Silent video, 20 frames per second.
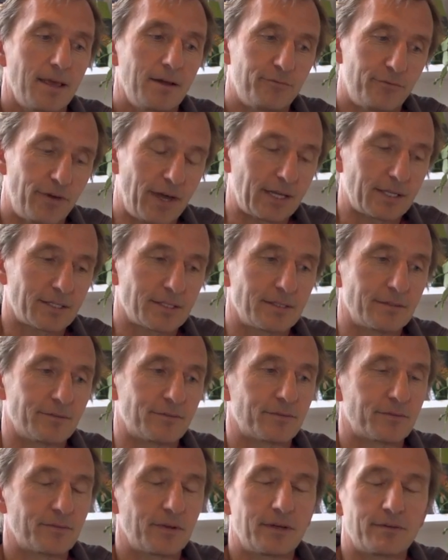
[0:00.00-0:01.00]
effects
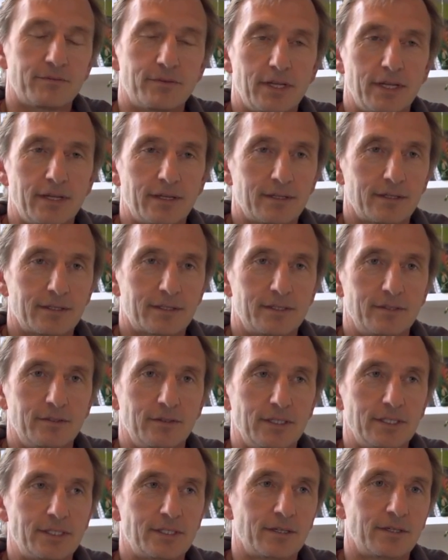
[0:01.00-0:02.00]
of, of
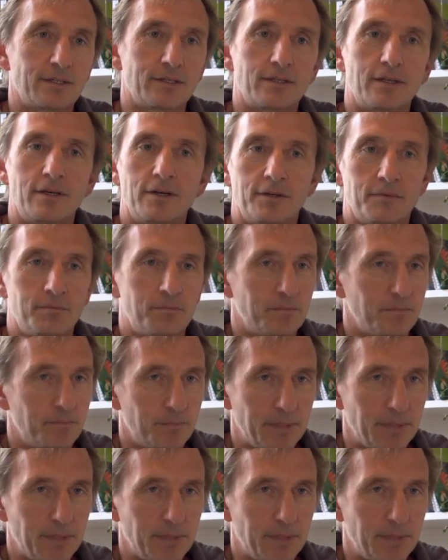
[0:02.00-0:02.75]
neonicotinoids on, on